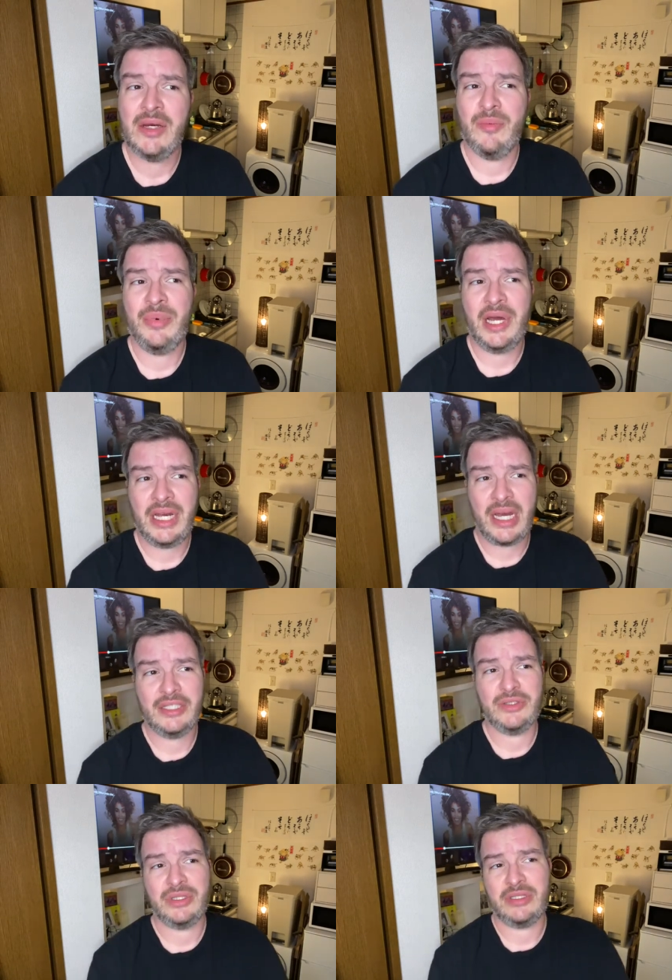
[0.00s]
But I
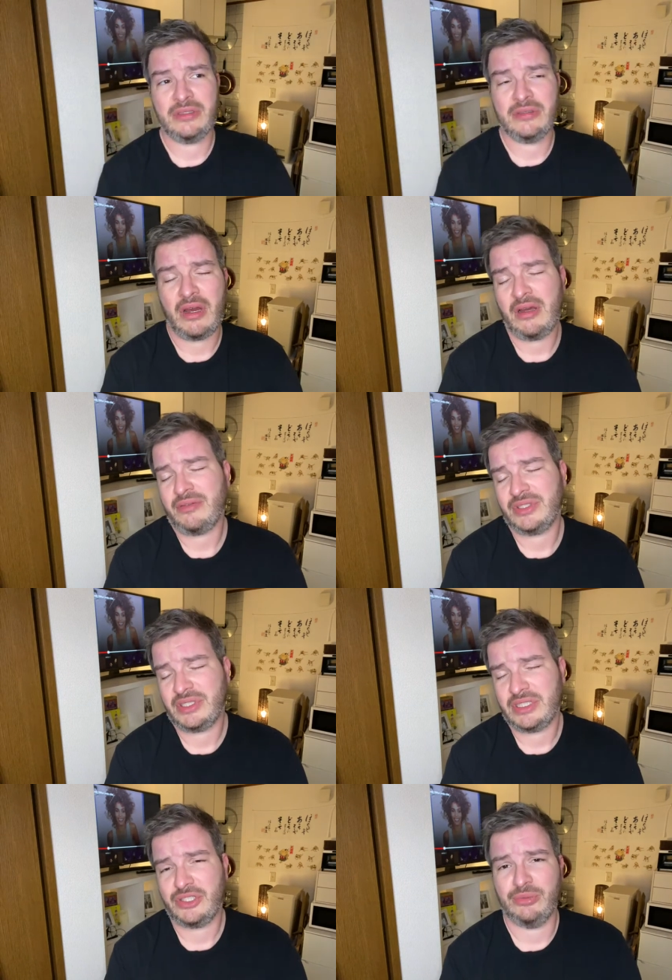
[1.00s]
drink
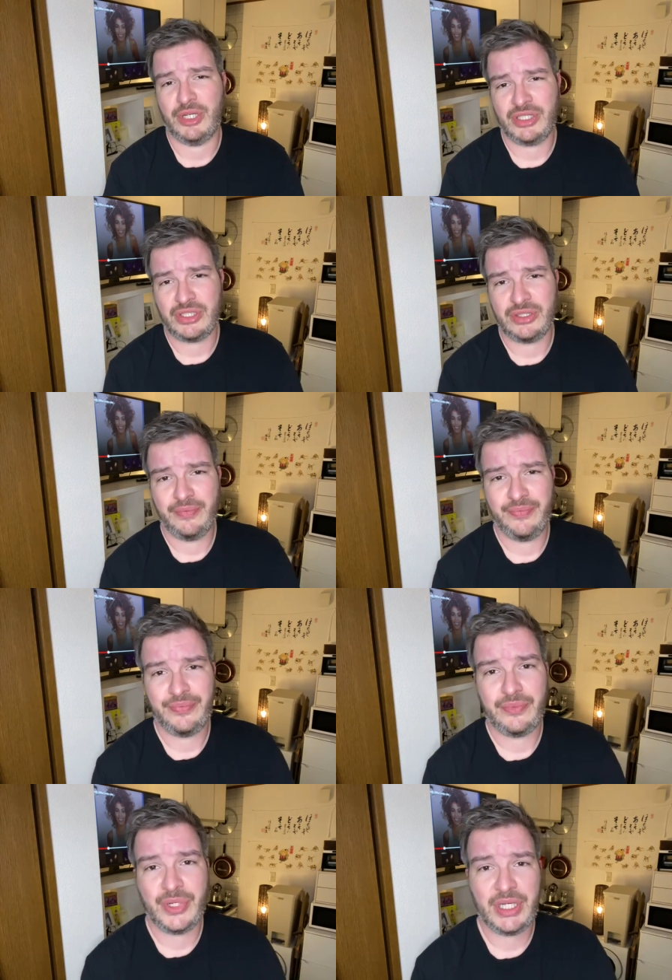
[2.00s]
obviously too much.
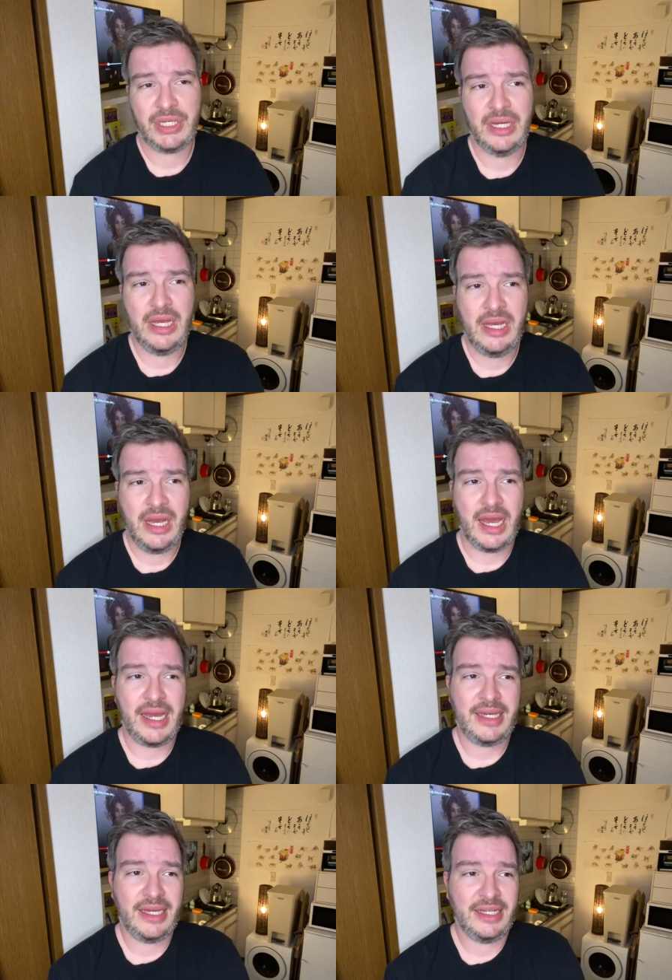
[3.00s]
But
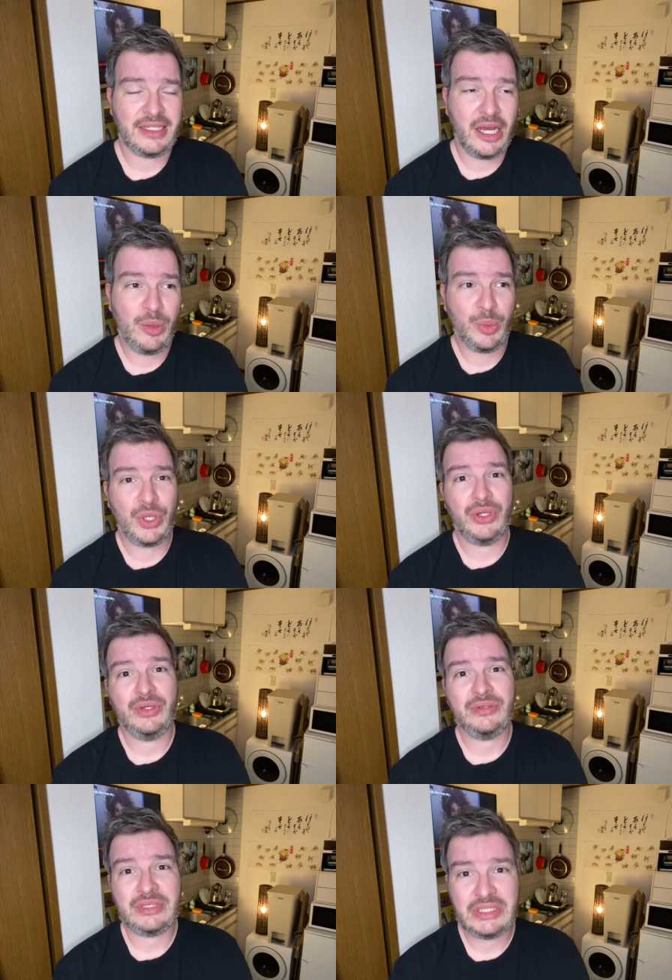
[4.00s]
I can't come
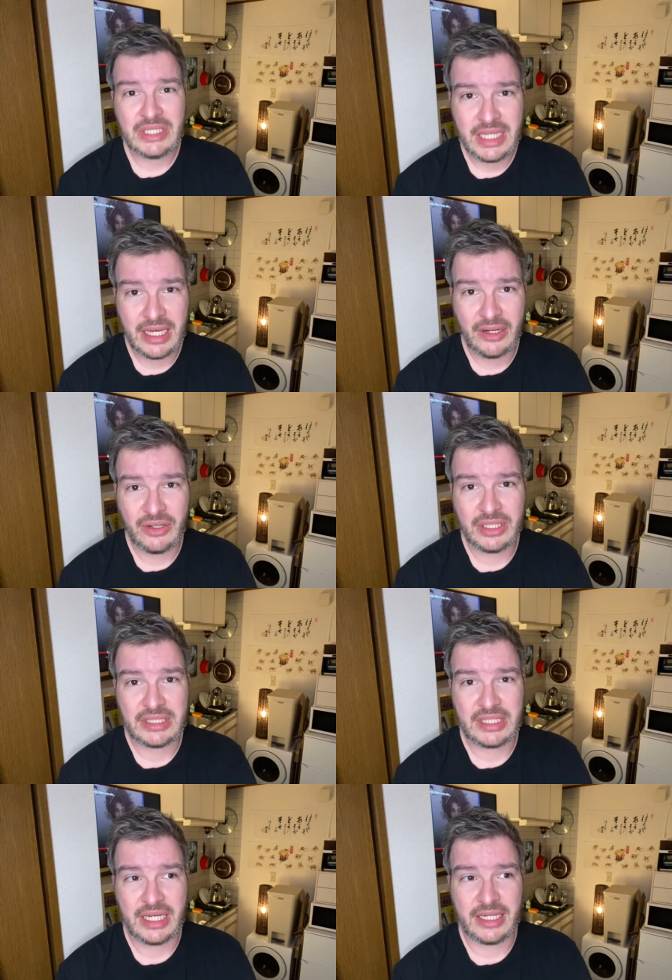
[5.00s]
close to that on this
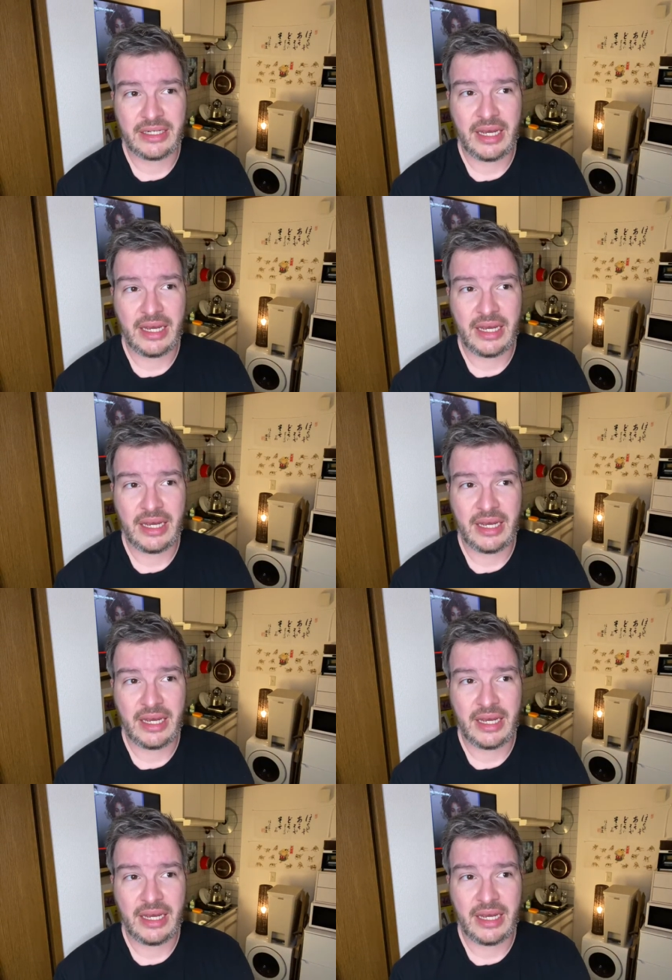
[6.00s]
diet.